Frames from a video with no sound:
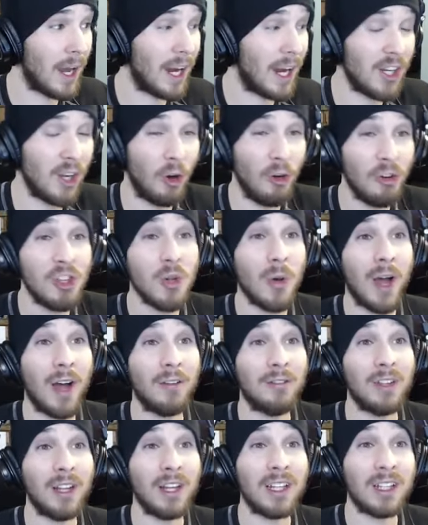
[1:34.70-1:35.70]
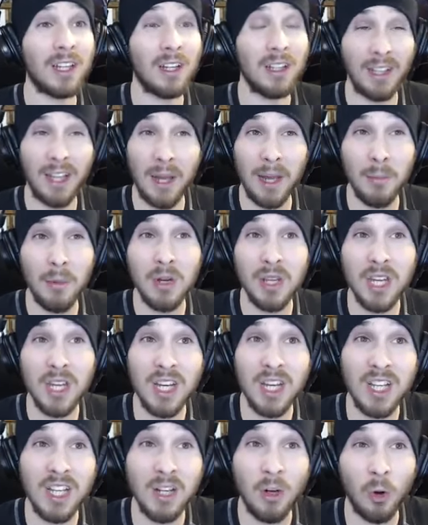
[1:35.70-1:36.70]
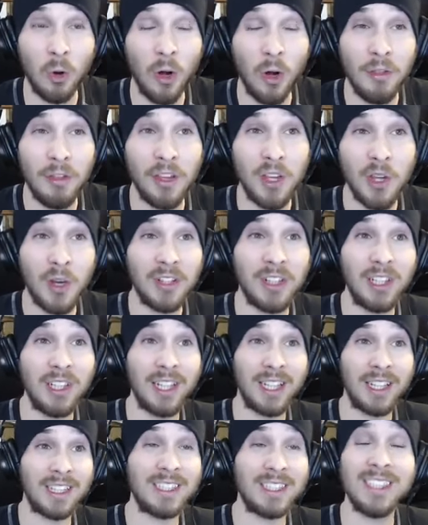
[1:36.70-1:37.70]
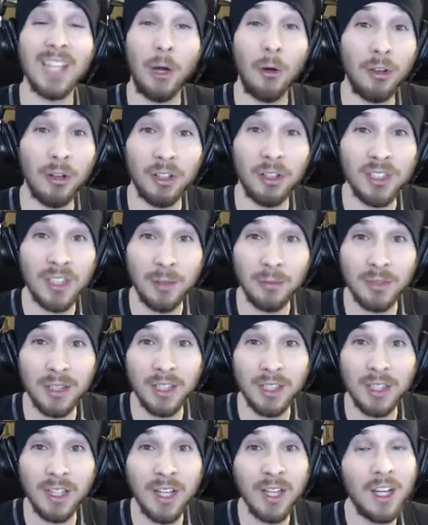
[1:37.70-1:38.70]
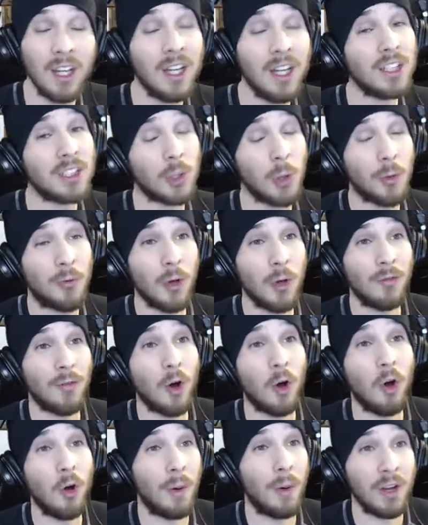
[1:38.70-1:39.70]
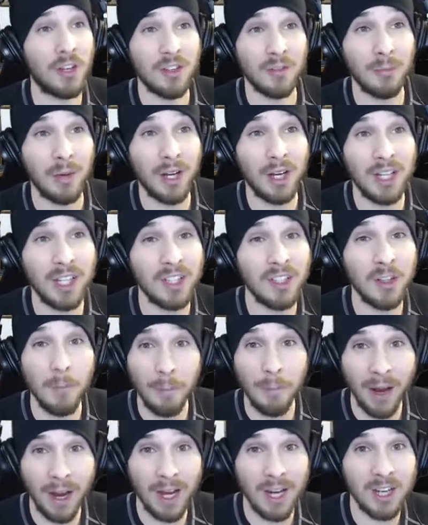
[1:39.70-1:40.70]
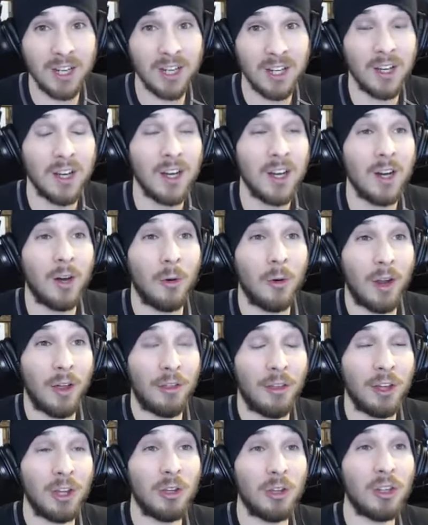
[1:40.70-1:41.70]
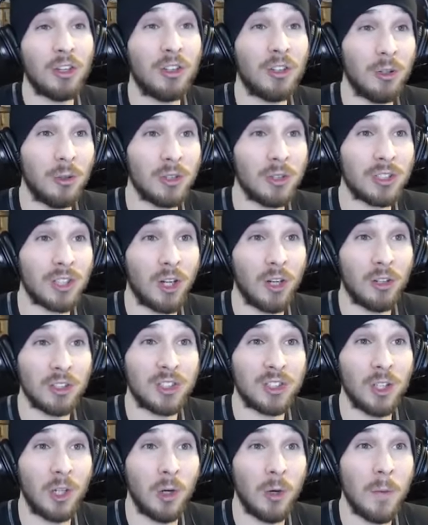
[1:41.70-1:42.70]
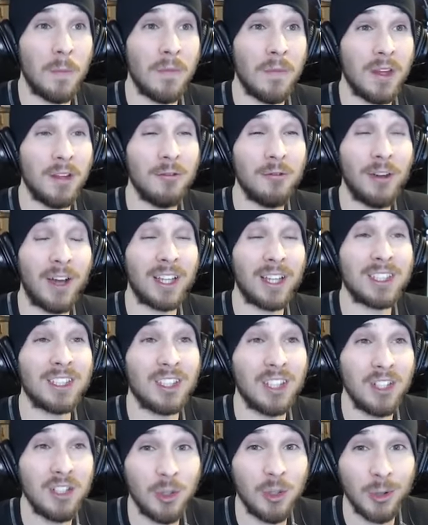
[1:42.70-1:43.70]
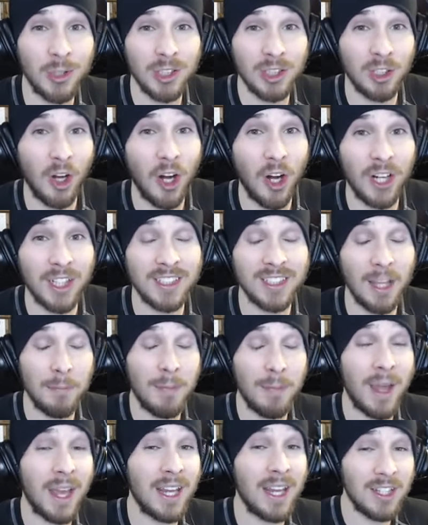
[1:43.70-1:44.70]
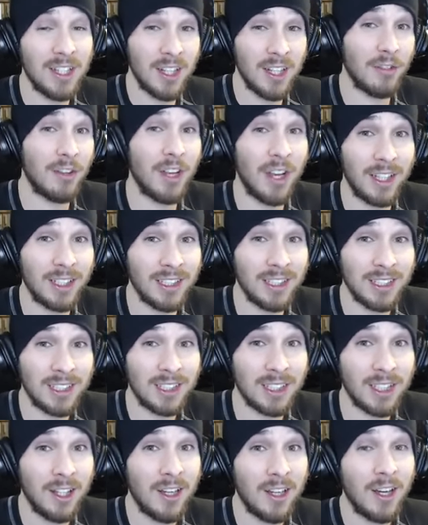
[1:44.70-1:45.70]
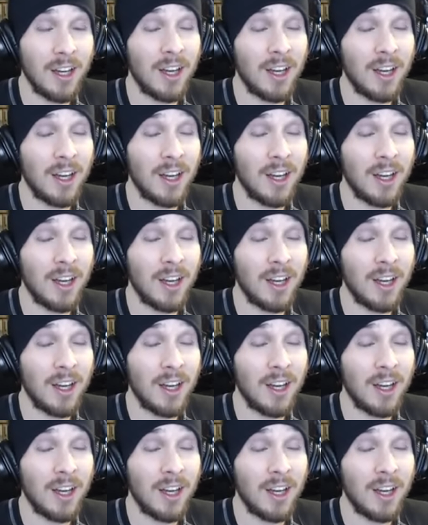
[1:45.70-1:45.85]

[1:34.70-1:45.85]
I know you have like a Lamborghini, or I think you had to like sell it or something. So if you have a whole bunch of money in the bank, what I think you could do is also invest into stocks that pay dividends,